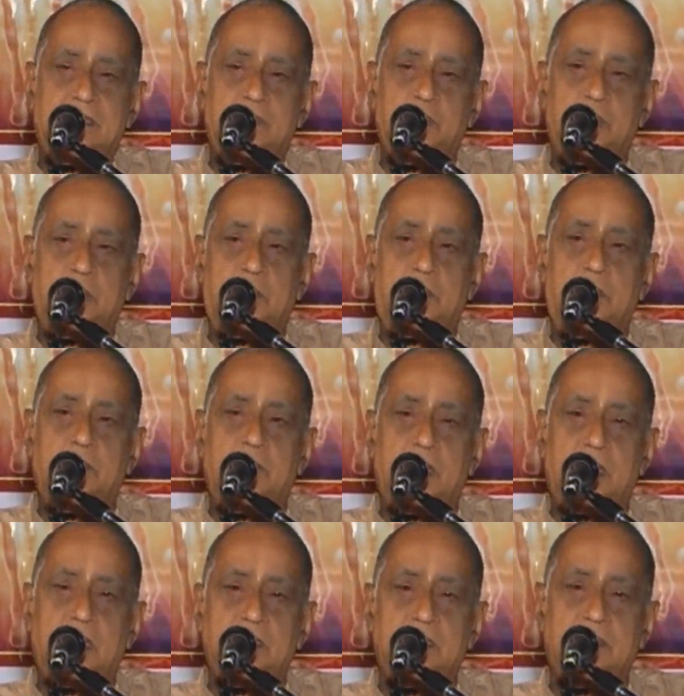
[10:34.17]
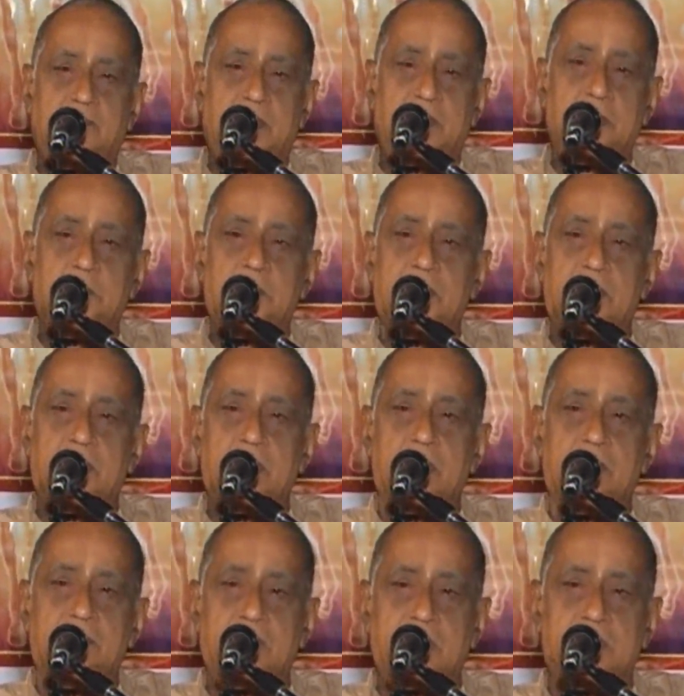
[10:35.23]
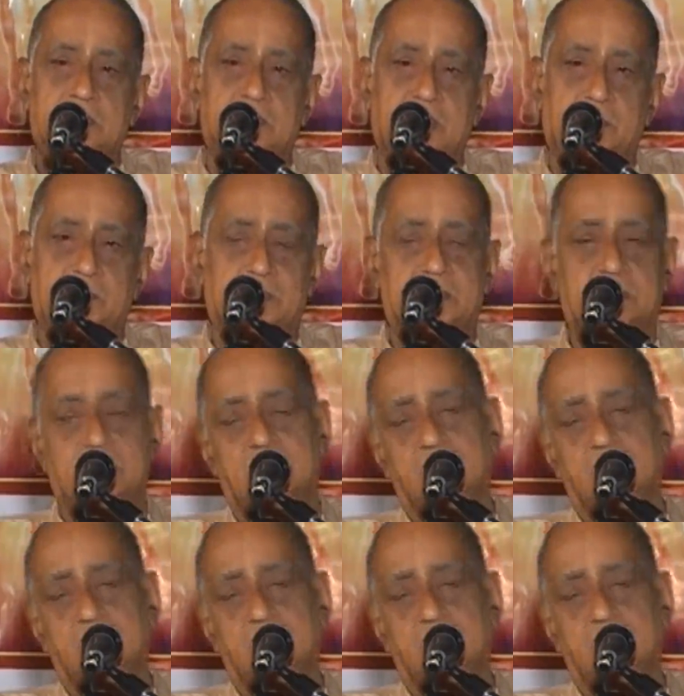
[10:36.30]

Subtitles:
If you remember the fundamental 3 steps.